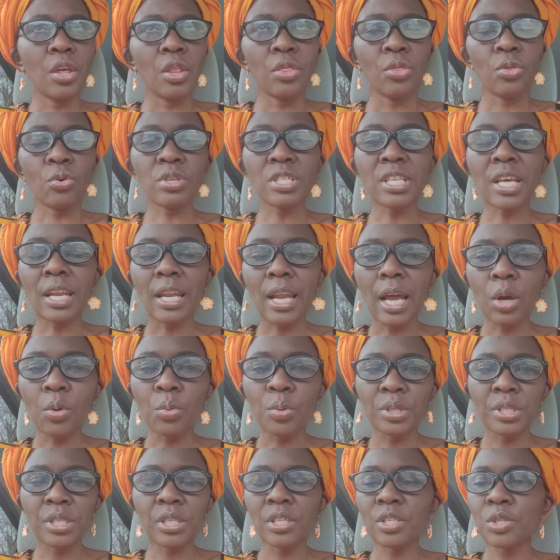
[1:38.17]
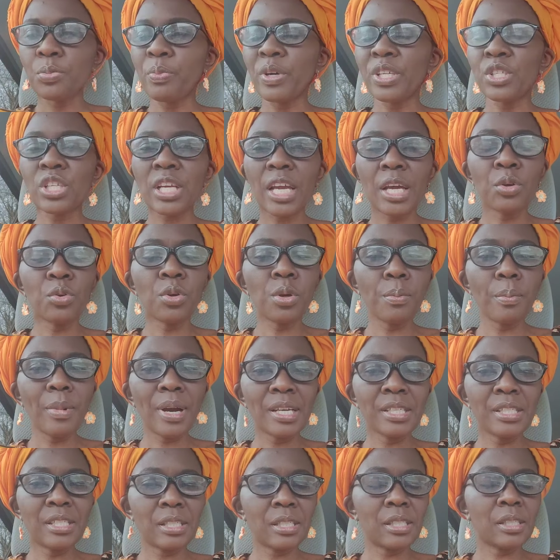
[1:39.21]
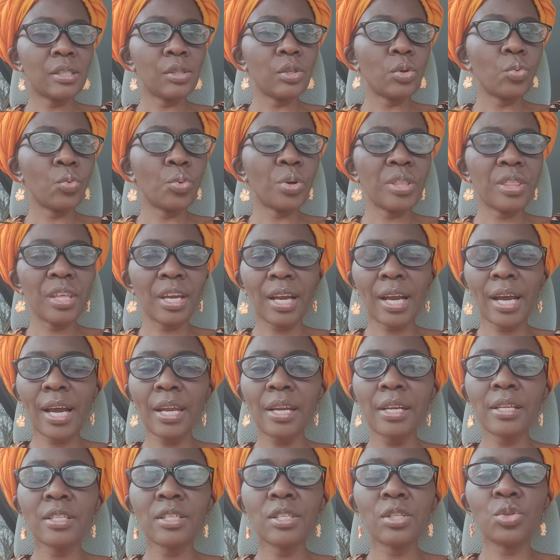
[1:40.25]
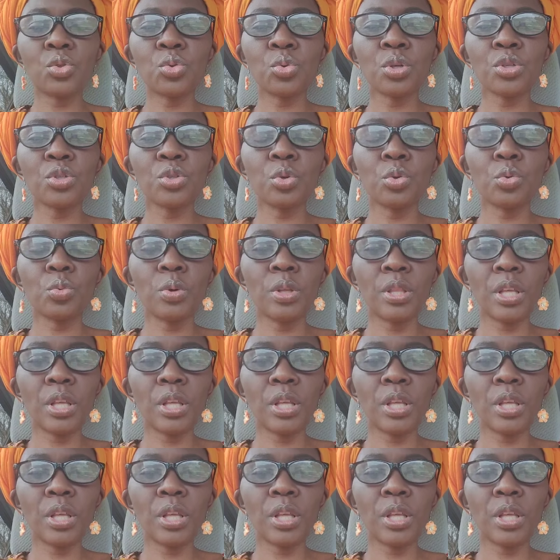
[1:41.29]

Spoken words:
Those are languages. But can you imagine with the current situation,